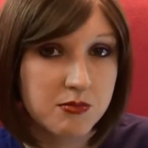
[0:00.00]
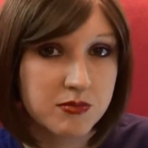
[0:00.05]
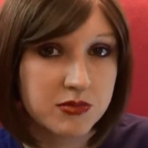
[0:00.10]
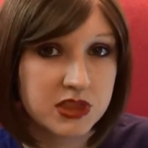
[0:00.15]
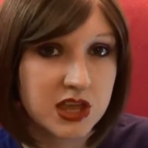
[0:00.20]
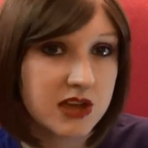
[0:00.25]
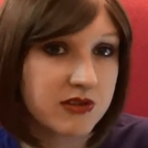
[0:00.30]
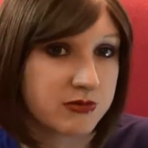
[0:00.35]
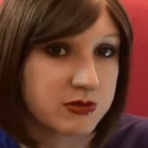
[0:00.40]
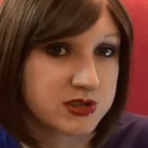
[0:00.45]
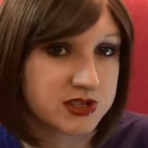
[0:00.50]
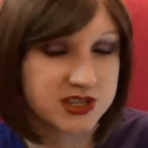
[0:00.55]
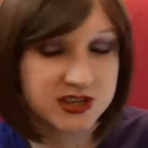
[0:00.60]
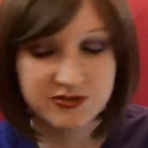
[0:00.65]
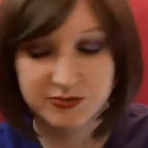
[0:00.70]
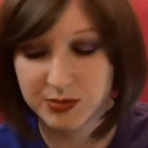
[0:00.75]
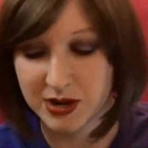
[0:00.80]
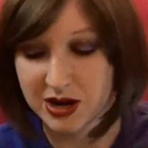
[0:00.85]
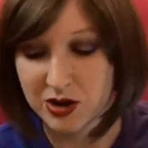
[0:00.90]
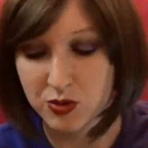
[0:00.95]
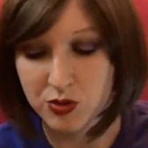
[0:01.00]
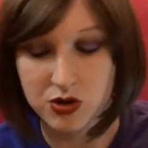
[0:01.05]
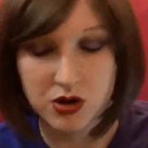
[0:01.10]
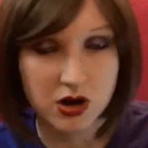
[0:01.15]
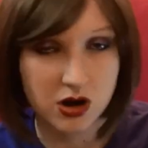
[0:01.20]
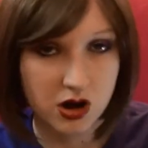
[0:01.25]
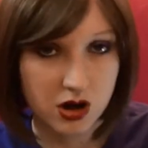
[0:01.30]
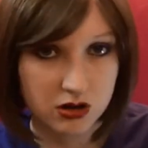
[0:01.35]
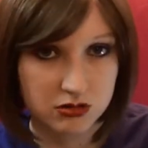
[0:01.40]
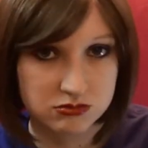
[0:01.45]
they've received my
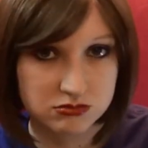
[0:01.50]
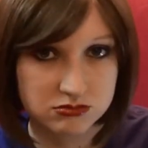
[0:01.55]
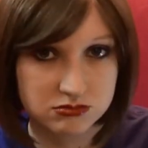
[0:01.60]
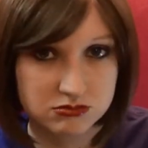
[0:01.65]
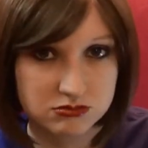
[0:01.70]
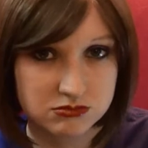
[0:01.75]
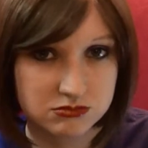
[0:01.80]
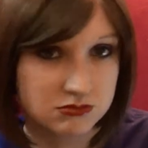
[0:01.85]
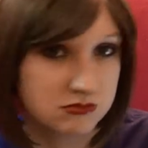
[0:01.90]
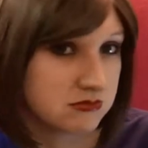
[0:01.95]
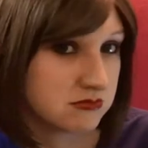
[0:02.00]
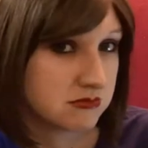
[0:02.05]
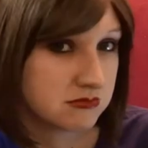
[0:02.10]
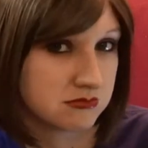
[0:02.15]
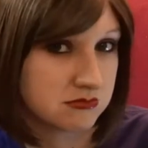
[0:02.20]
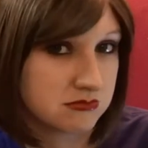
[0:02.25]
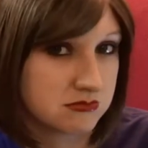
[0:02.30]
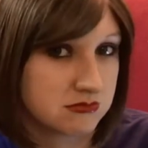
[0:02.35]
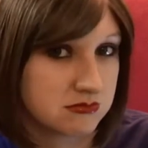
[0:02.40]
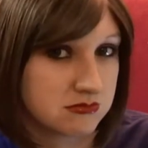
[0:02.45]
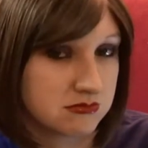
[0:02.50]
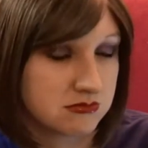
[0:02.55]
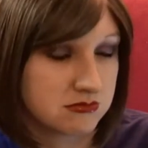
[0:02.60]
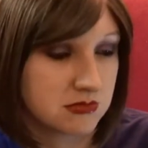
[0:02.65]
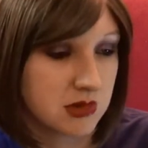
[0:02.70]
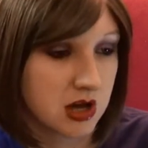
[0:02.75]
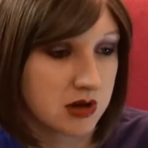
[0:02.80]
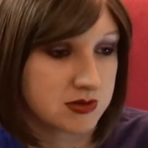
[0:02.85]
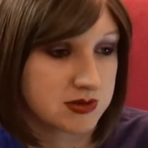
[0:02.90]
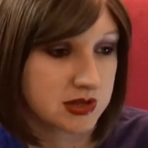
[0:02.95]
order.
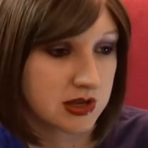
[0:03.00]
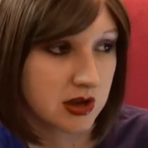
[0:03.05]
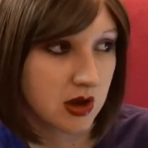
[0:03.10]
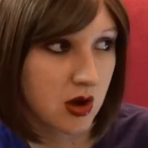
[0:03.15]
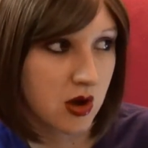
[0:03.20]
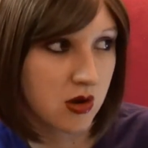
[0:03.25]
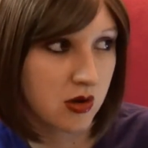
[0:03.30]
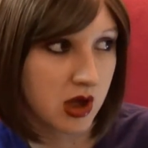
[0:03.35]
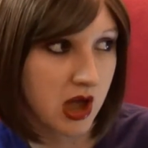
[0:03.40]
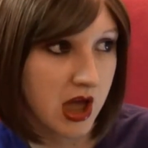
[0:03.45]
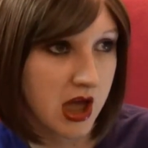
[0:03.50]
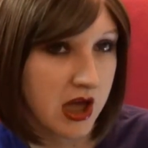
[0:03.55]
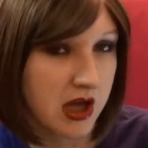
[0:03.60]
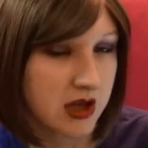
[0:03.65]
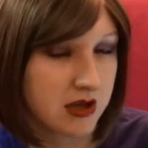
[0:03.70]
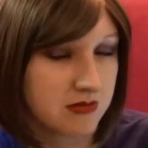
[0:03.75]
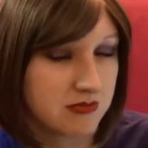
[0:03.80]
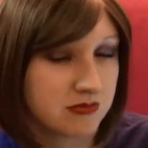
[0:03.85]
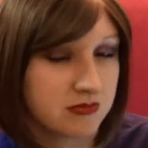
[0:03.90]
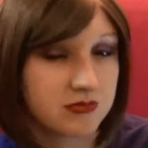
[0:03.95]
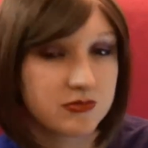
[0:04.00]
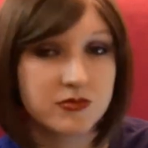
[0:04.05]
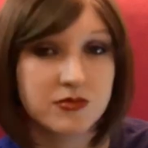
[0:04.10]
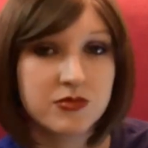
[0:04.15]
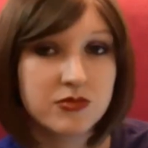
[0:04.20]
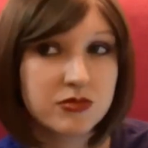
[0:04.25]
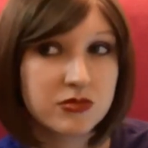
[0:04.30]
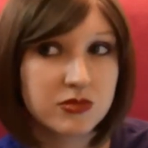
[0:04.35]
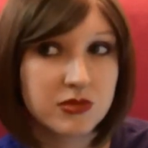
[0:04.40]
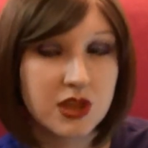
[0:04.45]
I was like, okay.
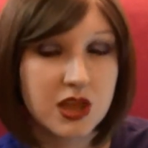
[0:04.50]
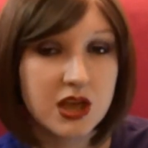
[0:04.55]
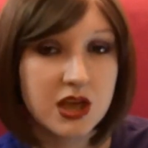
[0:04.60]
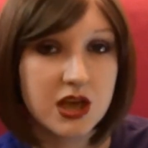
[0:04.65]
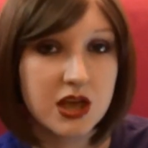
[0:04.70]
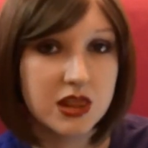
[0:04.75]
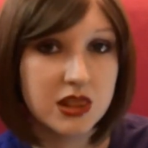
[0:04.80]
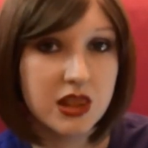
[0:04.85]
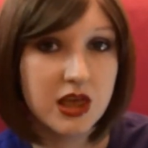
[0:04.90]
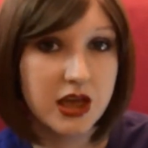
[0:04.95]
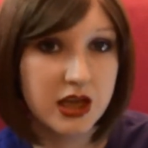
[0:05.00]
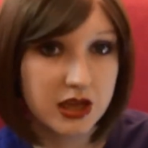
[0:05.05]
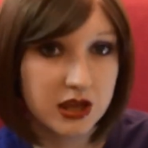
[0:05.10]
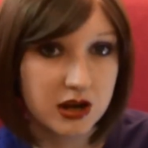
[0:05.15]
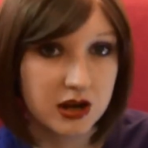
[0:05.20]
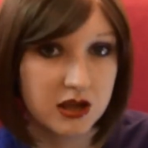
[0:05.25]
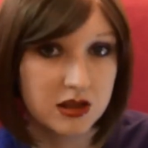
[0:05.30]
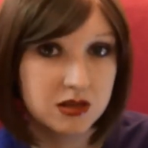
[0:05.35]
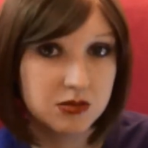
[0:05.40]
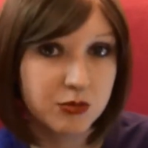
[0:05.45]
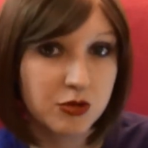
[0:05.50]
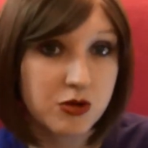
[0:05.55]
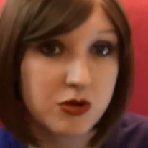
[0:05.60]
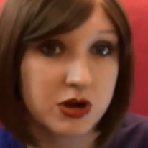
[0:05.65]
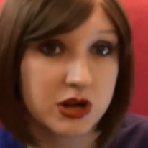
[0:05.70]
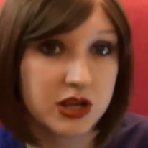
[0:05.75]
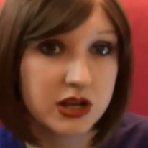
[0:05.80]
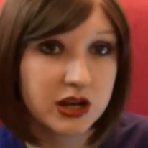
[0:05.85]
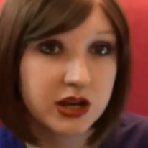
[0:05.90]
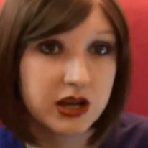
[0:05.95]
And then in the
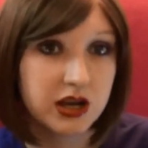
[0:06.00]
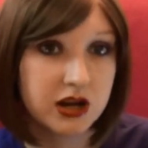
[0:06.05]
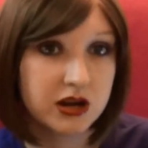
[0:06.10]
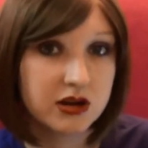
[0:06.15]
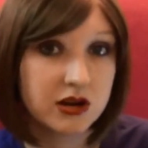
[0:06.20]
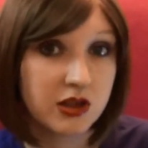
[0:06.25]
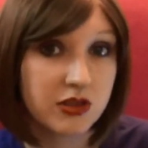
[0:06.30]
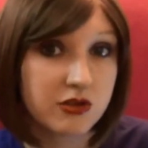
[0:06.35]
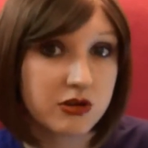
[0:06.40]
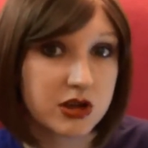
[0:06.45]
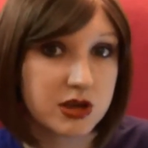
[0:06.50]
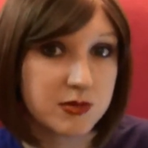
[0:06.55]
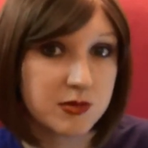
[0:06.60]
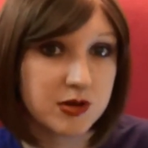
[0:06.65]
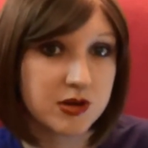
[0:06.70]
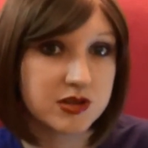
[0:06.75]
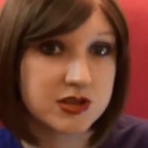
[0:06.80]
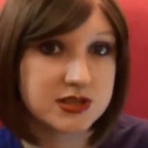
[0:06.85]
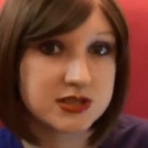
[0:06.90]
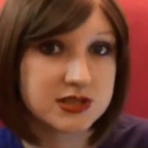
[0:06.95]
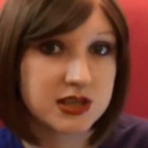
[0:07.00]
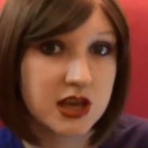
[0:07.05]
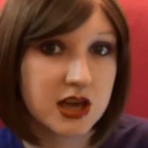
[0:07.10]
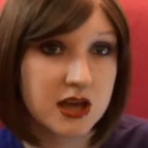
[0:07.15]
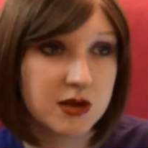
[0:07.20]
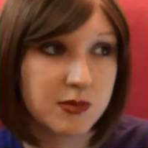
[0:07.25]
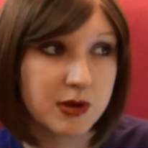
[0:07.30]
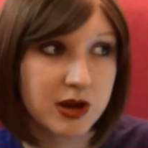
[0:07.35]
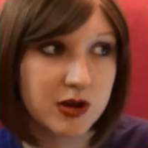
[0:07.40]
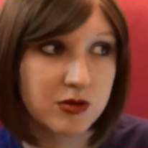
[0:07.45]
morning, I got another email that
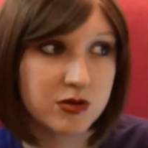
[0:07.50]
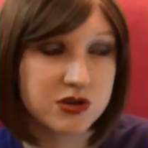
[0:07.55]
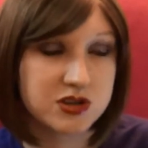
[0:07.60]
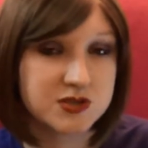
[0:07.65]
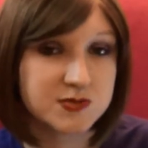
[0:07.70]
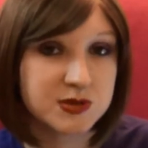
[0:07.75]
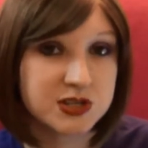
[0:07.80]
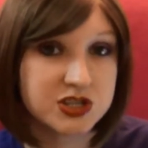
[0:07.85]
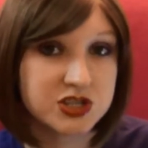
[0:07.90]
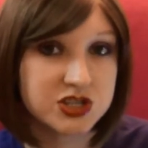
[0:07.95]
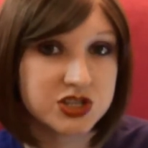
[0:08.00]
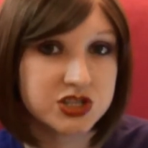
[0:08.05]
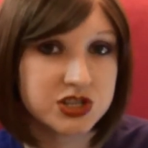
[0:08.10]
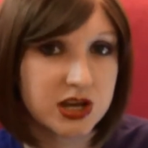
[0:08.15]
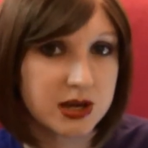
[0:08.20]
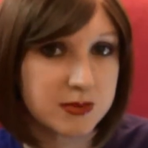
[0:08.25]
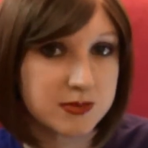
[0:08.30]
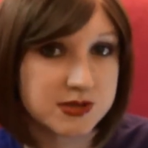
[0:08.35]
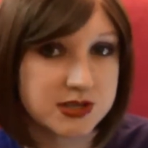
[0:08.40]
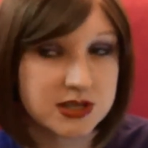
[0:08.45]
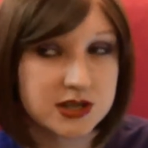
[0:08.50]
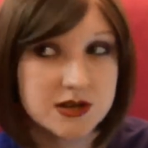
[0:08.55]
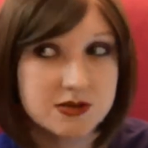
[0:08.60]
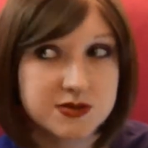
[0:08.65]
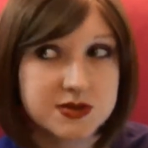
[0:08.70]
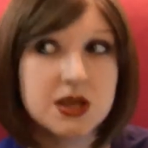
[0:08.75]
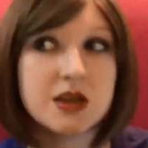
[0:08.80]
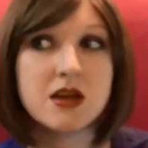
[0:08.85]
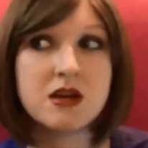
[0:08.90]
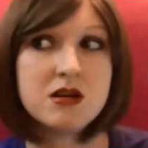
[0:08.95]
said my order's been shipped. And I
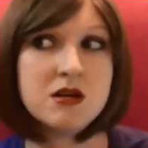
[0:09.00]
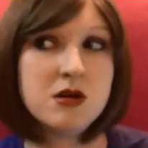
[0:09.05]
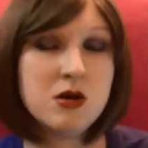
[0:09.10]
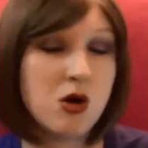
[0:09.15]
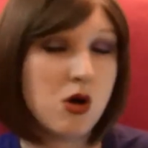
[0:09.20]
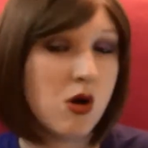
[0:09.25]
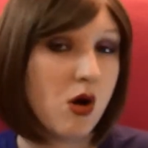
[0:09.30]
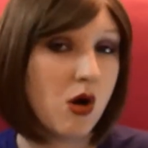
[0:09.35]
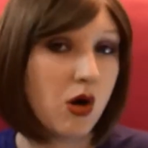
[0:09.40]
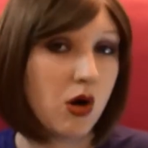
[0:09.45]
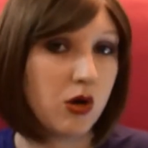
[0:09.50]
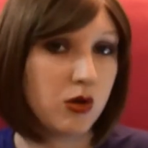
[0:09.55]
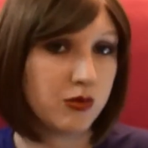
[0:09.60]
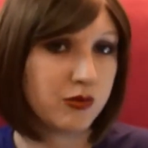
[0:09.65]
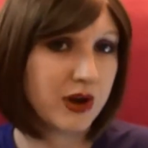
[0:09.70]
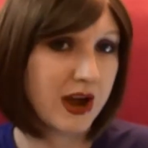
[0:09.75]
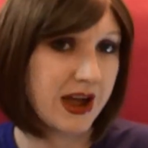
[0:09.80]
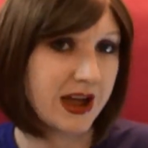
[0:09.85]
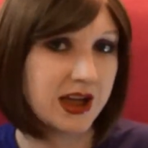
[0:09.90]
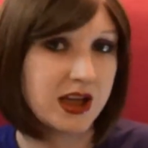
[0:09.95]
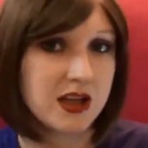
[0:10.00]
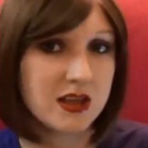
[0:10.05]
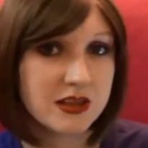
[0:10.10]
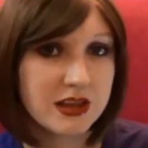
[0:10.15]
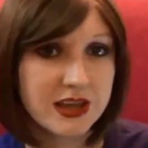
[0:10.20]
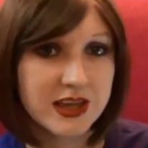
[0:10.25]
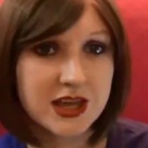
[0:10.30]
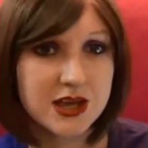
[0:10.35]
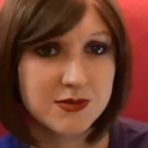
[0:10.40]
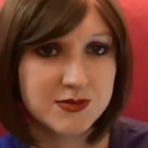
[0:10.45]
was like, all right.
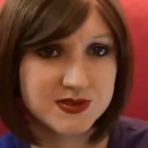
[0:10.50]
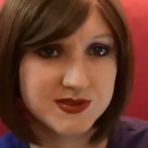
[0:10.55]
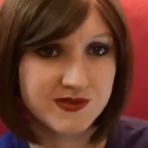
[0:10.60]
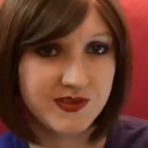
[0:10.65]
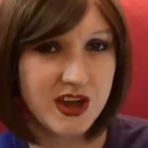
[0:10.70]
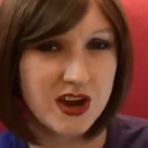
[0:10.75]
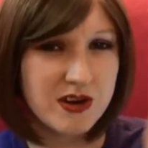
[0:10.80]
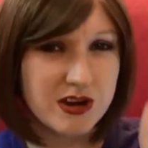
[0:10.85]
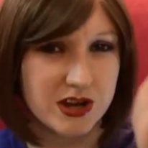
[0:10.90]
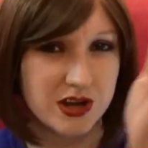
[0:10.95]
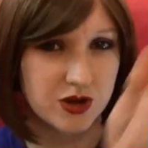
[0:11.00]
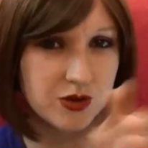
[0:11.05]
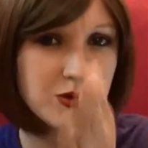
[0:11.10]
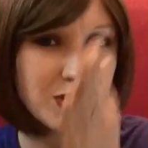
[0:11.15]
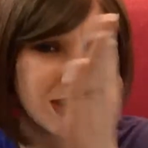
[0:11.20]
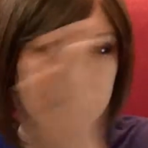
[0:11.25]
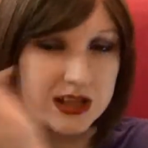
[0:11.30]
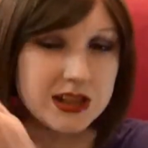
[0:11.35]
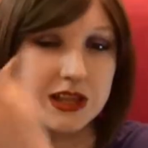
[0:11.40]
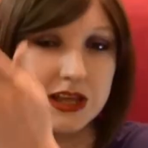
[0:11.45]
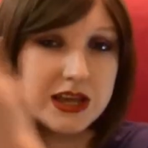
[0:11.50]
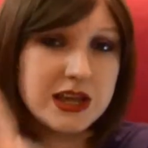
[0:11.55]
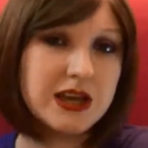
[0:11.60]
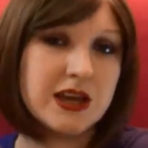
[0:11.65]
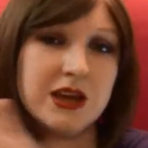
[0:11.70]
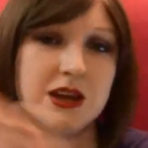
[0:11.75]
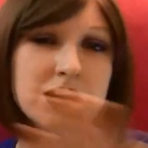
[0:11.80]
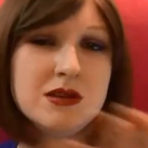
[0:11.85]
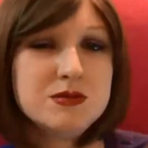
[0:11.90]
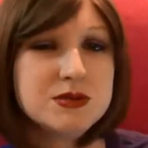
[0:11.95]
Like, it was very quickly.
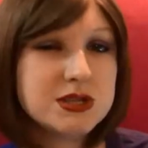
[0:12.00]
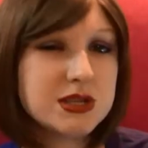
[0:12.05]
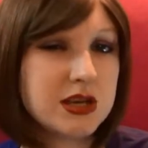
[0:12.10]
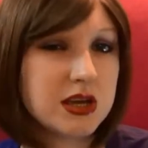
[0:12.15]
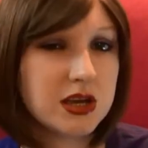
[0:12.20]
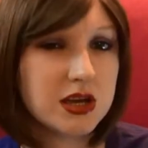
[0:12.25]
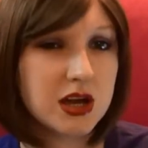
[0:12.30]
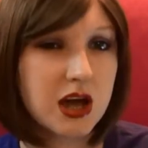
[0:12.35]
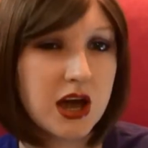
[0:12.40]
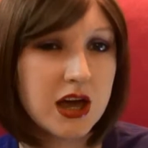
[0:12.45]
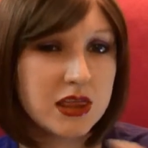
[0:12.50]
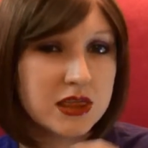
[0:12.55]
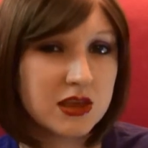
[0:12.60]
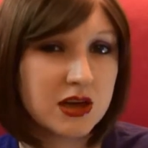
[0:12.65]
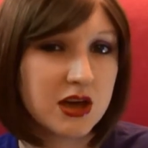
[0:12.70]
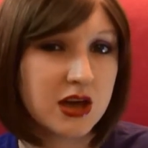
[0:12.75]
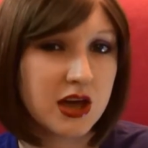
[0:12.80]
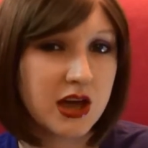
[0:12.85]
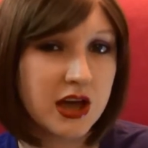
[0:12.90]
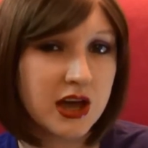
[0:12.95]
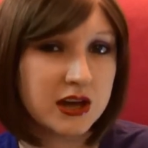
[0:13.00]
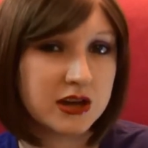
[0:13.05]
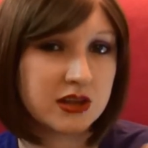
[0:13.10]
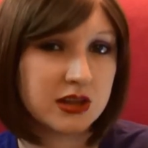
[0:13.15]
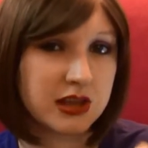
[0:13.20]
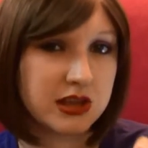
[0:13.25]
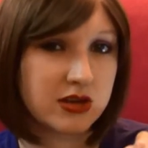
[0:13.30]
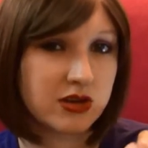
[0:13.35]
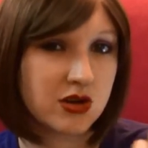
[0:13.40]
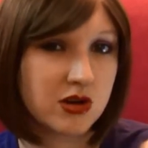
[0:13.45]
And I was like, I thought I had to,
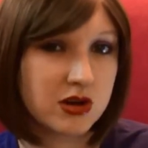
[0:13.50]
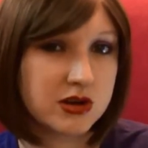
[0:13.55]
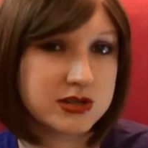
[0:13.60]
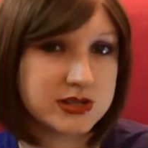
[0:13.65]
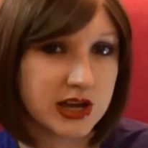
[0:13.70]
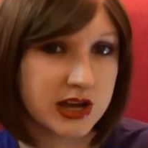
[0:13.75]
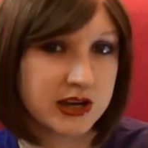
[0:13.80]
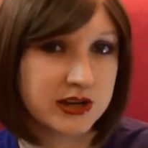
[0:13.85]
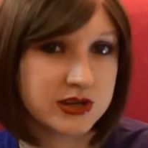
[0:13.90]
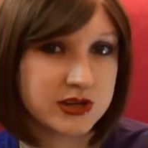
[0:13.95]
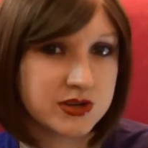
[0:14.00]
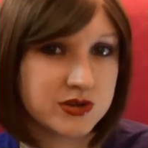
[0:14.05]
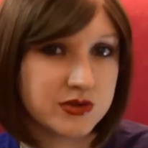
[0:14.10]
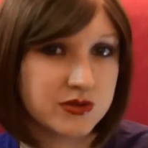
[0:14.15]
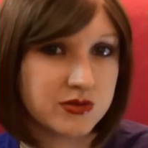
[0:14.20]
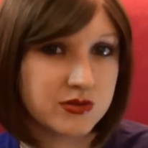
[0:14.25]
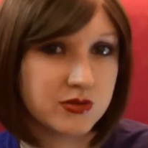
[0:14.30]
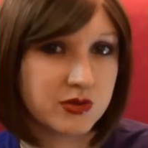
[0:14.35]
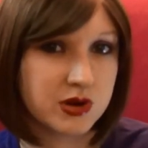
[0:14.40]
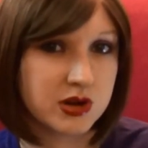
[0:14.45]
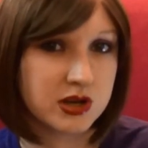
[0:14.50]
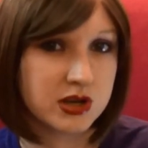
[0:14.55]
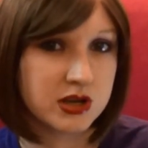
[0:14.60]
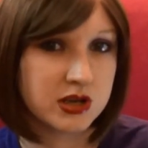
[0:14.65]
like, contact you